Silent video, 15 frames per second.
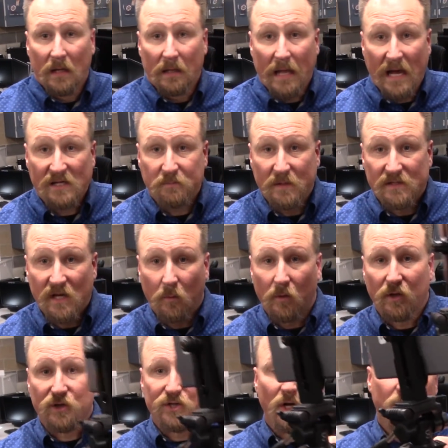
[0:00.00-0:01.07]
last piece I
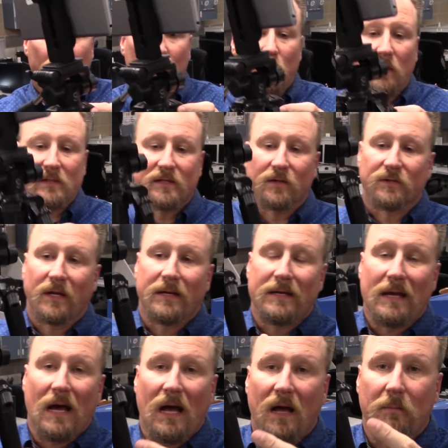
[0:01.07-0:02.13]
want to show you is there's a
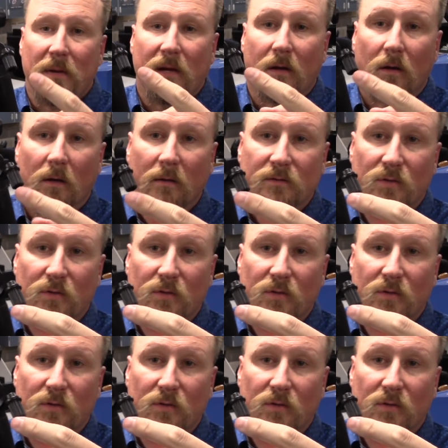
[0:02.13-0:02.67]
knob here,